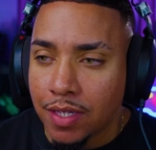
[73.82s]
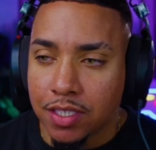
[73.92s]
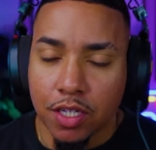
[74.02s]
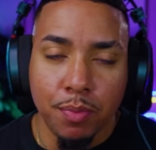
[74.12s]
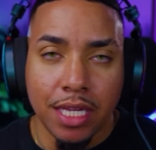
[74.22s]

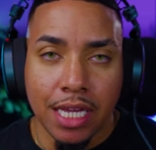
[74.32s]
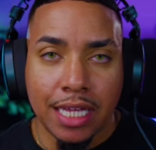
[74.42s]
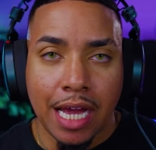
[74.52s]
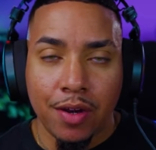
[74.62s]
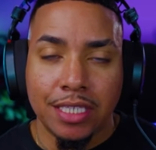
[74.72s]
that's gonna
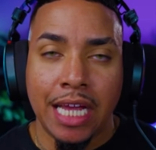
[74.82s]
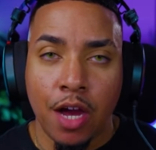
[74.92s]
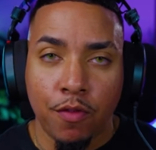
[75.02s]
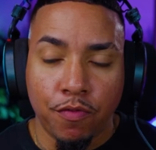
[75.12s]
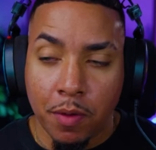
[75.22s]
begin counting
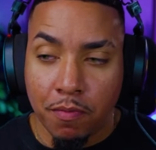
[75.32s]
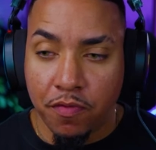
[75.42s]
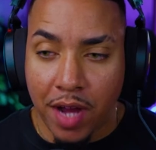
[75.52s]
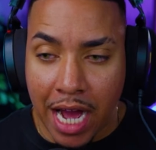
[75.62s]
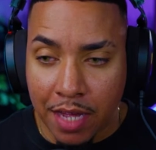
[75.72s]
down from
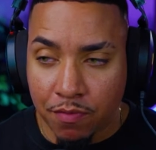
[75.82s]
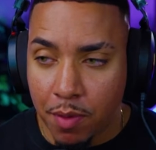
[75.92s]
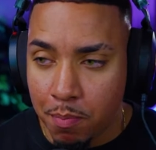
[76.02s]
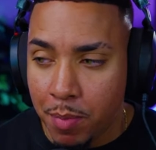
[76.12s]
five